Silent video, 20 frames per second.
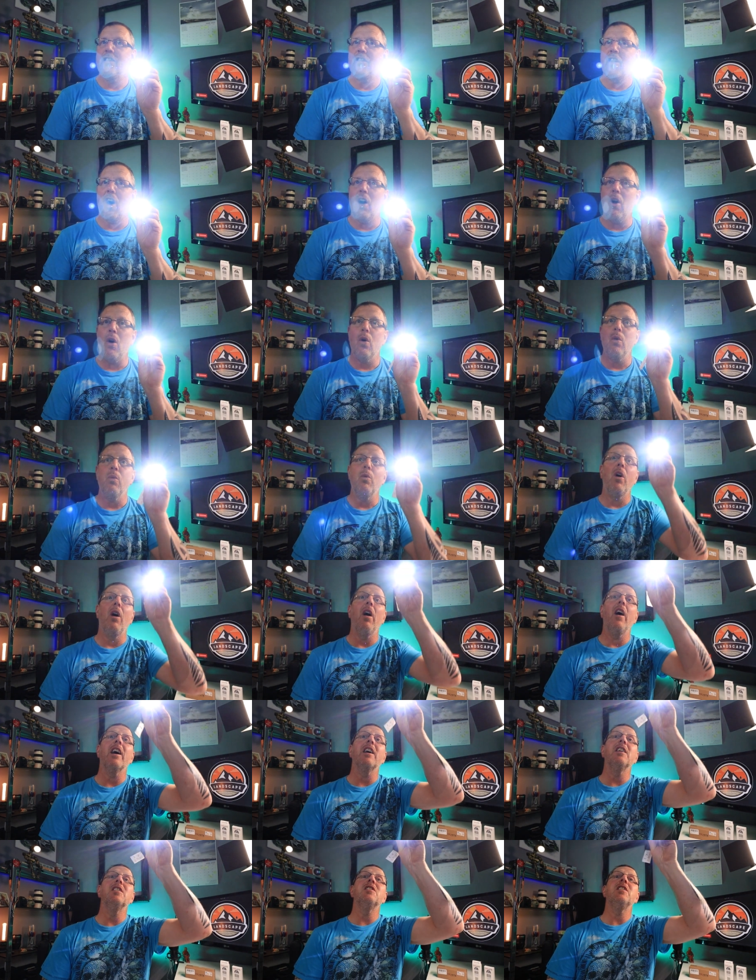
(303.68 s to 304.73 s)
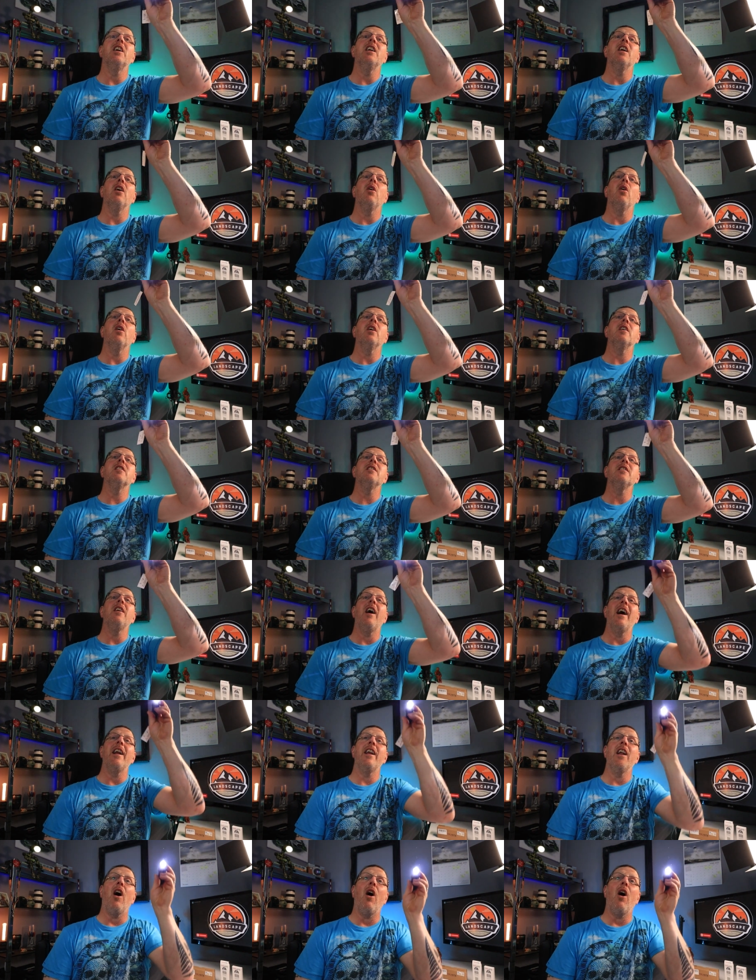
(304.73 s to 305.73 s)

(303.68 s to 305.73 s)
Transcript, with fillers: the whole, well, I can see the, it's lighting